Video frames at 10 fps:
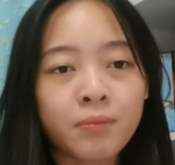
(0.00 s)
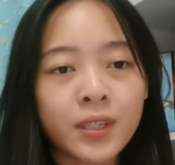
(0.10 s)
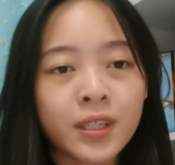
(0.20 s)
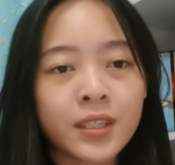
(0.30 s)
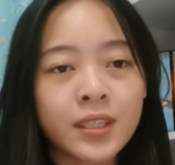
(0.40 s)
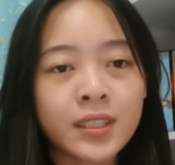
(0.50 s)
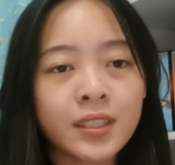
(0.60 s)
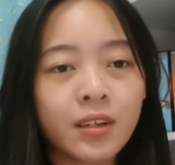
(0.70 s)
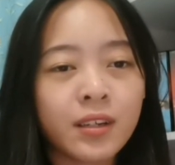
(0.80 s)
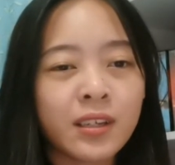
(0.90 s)
because
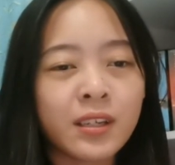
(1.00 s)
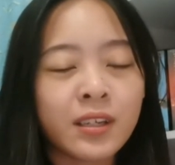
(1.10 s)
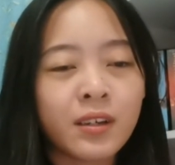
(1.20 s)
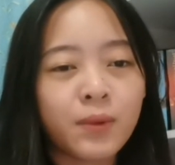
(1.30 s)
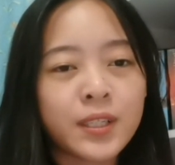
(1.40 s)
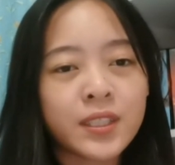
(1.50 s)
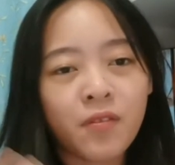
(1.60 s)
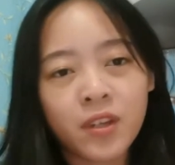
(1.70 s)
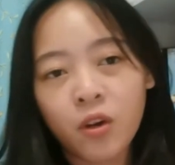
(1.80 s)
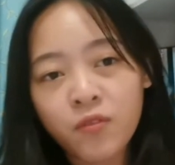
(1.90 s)
of
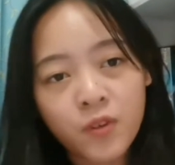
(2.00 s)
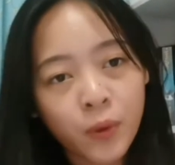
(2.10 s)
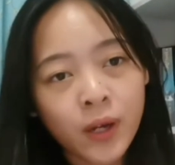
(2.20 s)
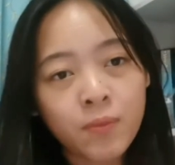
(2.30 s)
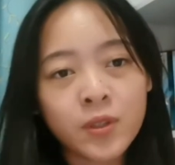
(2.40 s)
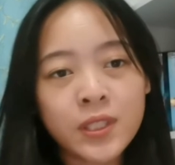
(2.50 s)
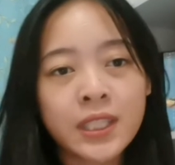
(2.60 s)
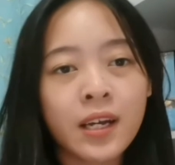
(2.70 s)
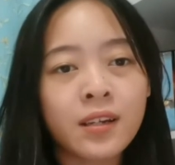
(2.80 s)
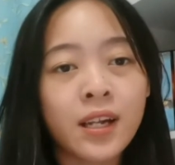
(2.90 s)
the overwhelm to
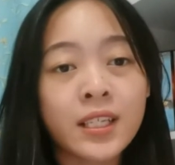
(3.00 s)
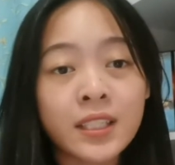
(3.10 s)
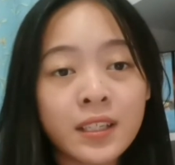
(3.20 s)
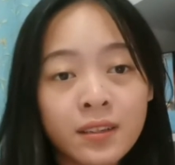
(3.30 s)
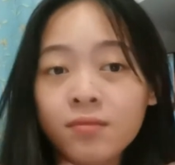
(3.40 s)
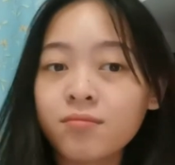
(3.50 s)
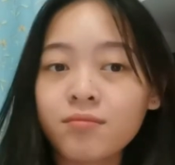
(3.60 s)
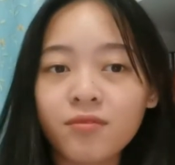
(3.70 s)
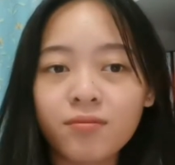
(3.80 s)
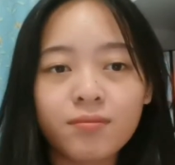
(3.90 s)
start the lesson
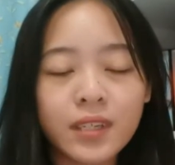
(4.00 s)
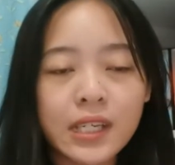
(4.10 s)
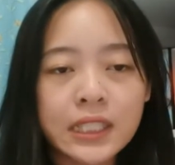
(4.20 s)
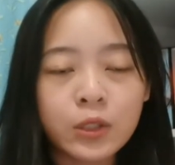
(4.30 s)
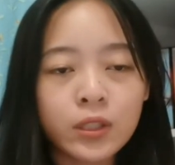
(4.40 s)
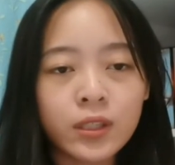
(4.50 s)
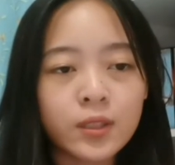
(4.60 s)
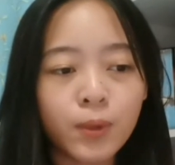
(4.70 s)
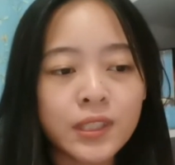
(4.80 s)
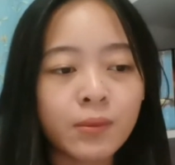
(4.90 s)
as soon as
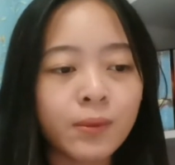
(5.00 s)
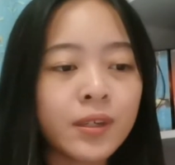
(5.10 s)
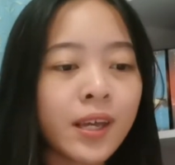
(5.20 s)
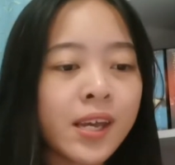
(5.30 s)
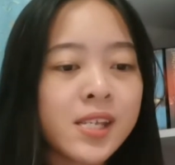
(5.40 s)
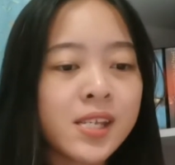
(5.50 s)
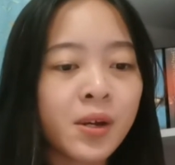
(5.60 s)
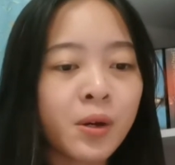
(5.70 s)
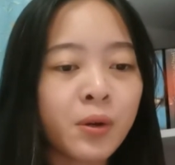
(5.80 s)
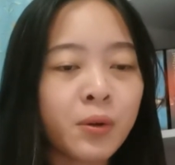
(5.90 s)
possible.
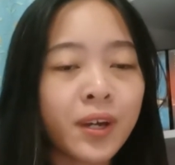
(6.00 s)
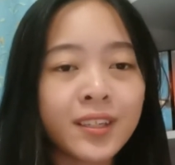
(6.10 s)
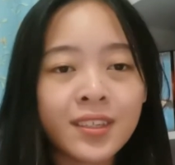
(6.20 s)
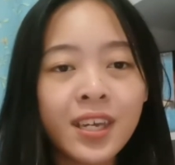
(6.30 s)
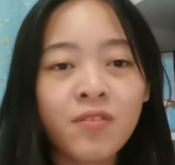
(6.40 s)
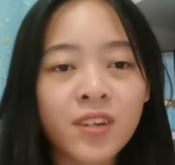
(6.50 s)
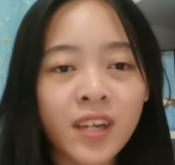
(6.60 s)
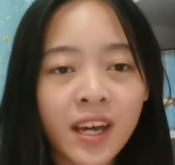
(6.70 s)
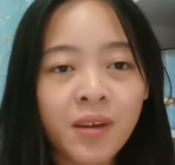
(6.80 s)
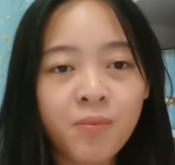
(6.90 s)
So actually even
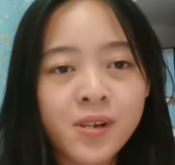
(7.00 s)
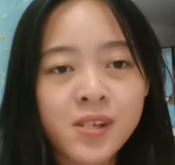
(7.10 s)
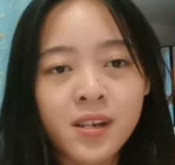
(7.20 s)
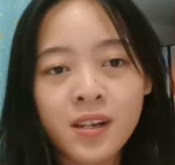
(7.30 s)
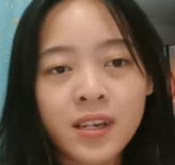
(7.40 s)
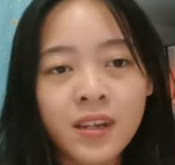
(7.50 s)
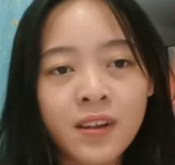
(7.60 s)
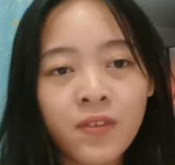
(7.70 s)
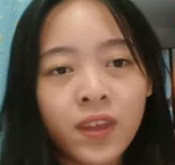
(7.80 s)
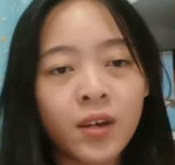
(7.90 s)
I am personally didn't
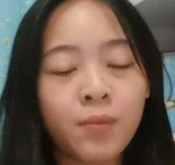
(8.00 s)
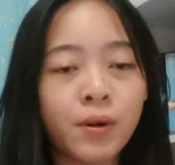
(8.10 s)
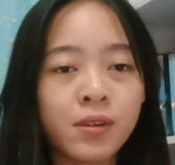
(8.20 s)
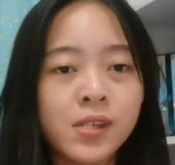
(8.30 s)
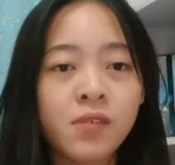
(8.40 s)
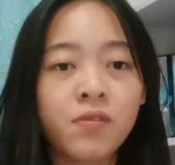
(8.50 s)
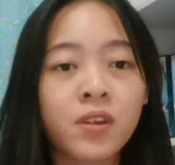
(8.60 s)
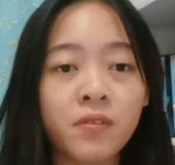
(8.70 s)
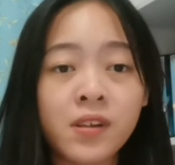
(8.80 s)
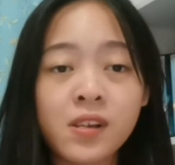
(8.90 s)
think about the safety
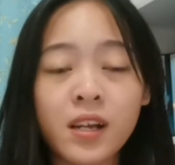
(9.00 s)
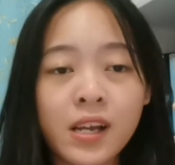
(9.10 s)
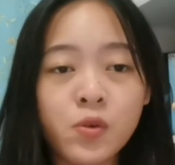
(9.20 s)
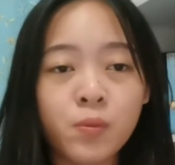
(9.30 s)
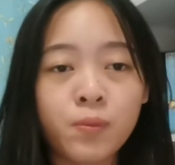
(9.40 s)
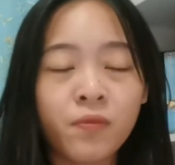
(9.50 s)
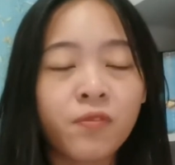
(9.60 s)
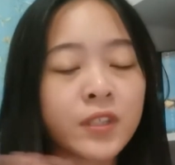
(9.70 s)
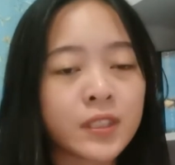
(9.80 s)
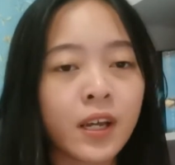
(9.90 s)
of the classroom
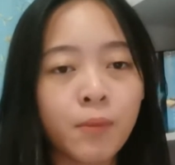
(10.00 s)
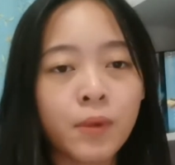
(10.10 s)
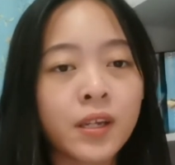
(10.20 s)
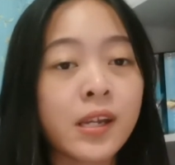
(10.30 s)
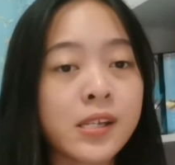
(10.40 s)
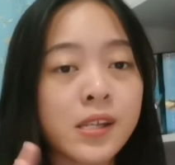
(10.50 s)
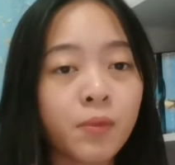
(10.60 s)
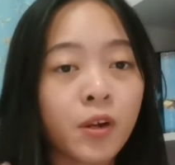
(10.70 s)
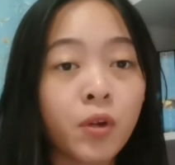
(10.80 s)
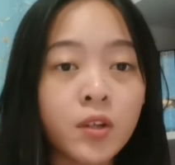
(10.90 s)
first. I mean, it is
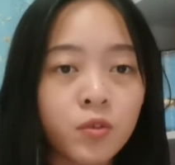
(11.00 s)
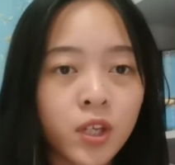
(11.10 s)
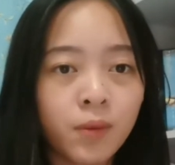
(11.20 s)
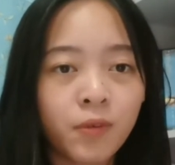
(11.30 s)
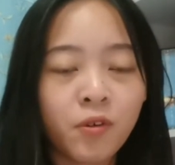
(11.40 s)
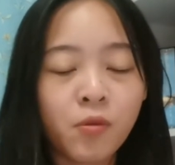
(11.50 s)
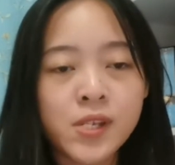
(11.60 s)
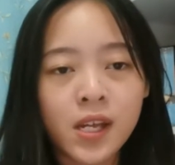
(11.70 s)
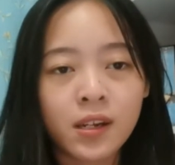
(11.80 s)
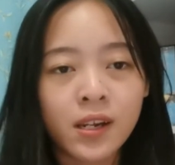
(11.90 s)
something that we need to check before we
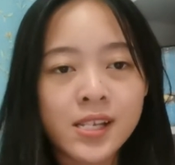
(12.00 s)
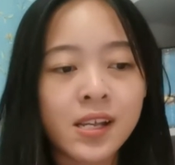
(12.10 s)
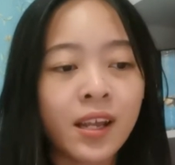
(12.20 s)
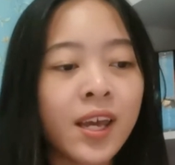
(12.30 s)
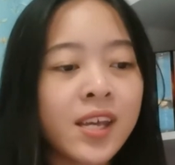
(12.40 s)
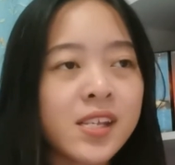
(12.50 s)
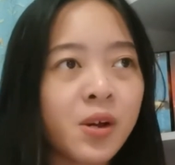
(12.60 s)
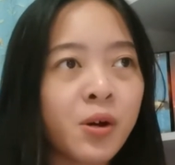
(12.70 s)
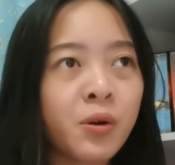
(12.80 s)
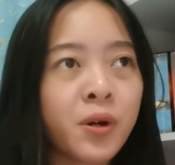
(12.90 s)
start the lesson.
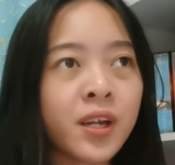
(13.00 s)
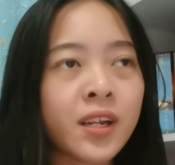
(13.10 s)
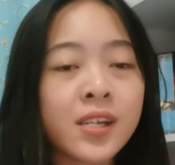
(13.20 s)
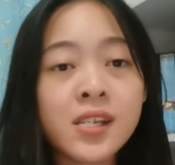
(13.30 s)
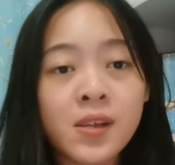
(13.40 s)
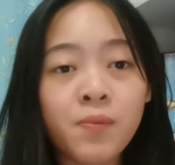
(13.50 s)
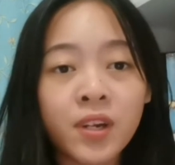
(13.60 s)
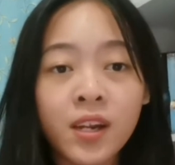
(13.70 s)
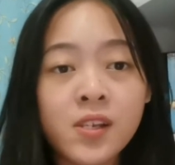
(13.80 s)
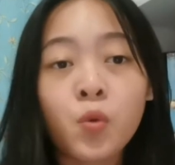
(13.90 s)
So this is something
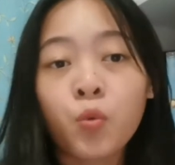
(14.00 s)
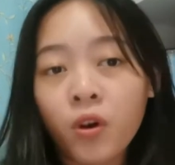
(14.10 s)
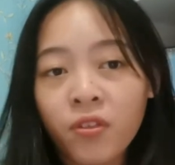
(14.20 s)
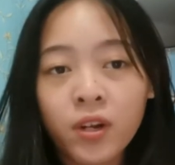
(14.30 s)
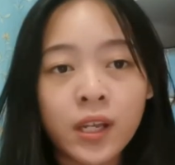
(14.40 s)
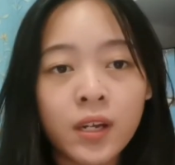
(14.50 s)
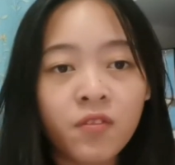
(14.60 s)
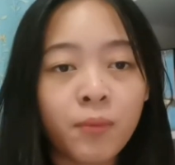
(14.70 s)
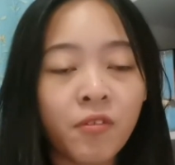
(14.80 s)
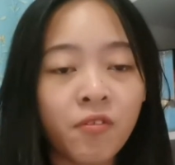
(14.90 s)
that is worth to learn
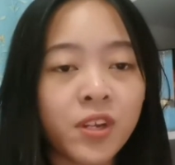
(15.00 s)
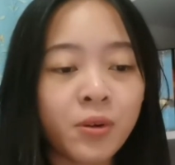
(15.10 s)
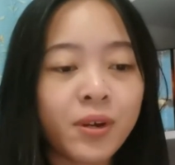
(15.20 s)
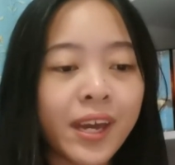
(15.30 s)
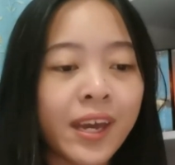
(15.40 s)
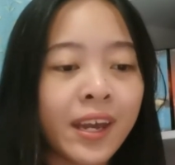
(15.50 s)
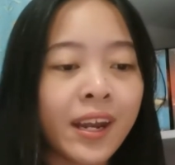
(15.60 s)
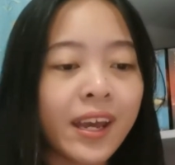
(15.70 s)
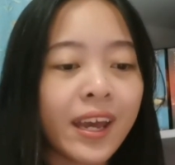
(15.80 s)
from the video, and